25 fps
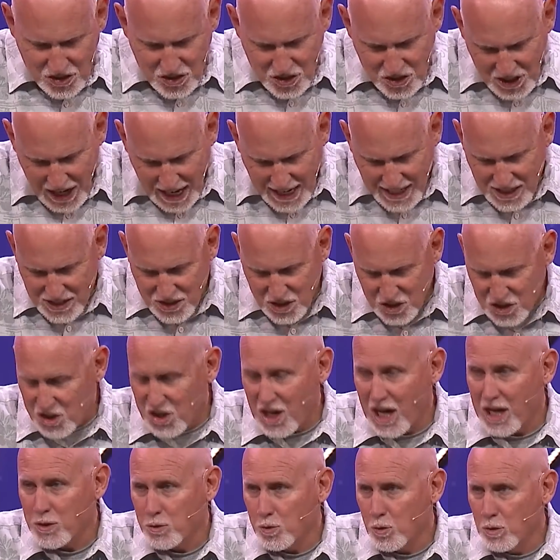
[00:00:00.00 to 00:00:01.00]
a second
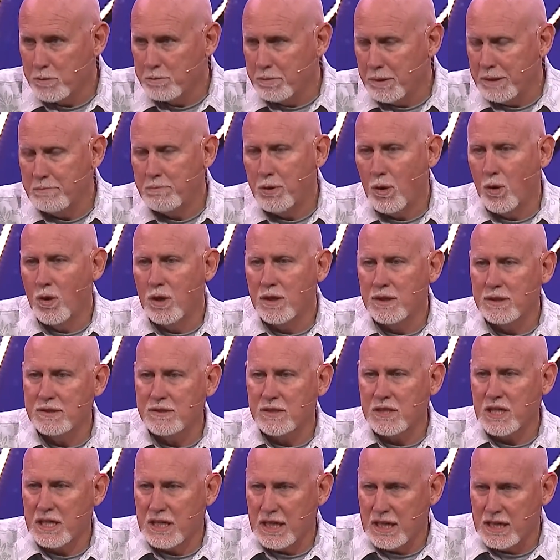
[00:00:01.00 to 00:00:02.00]
son would be born
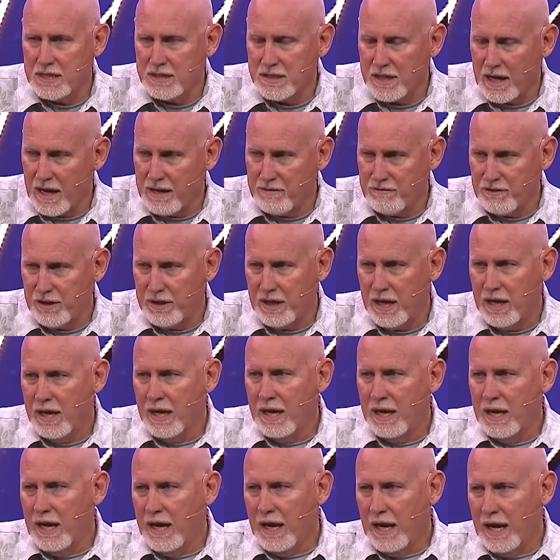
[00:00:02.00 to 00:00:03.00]
to King David
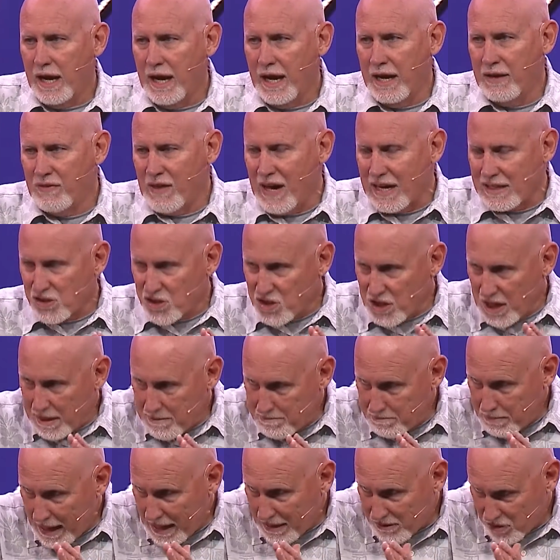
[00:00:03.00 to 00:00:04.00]
and that
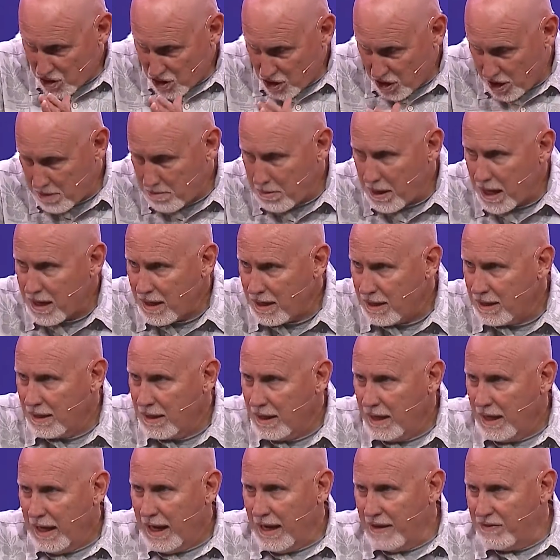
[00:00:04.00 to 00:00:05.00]
same Bathsheba.
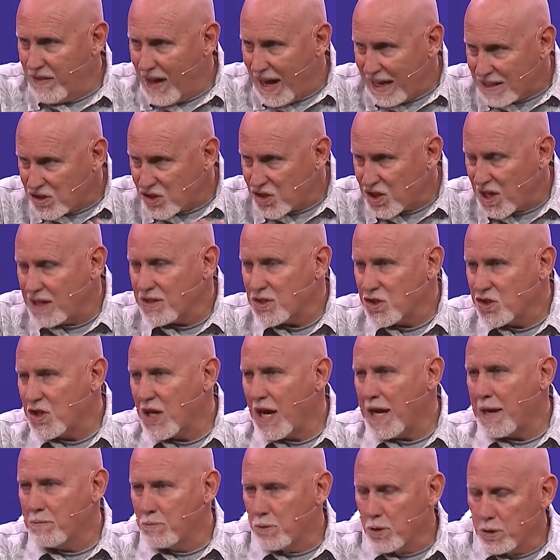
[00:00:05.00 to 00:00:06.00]
And that son's
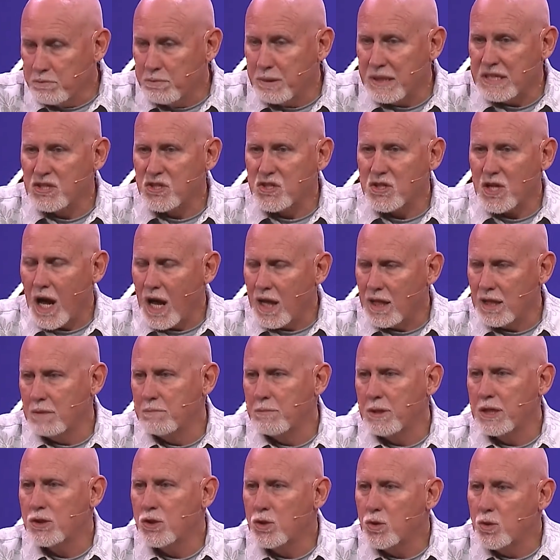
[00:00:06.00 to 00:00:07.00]
name would be
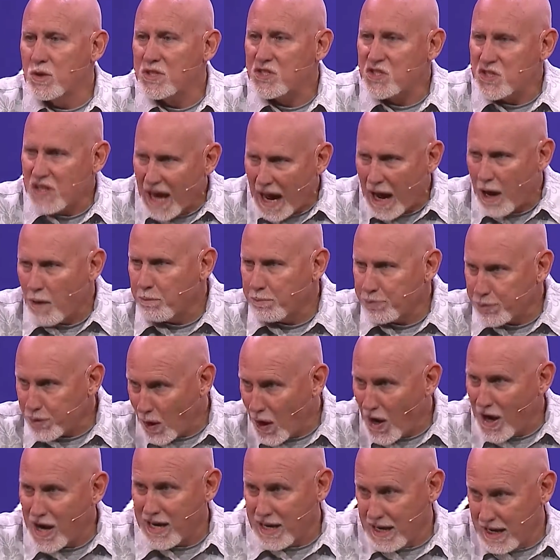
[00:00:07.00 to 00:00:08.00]
Solomon, who is now
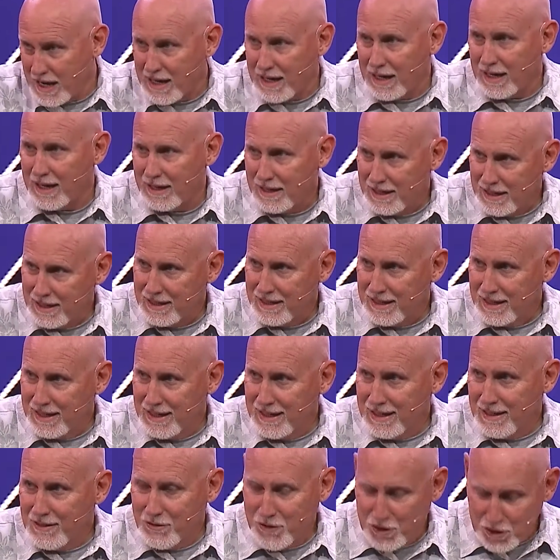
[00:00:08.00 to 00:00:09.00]
praying
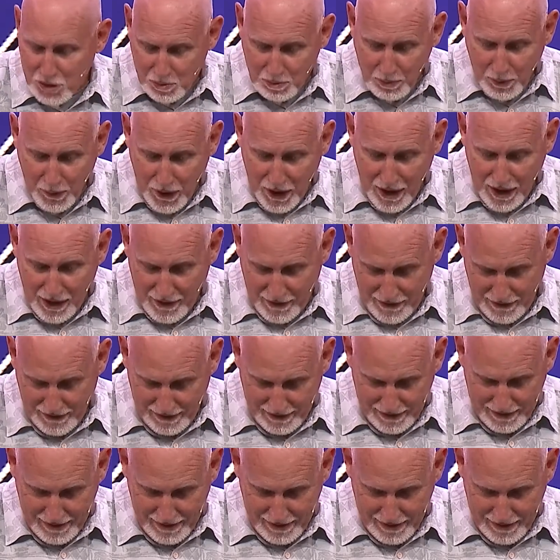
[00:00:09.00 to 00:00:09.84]
this prayer.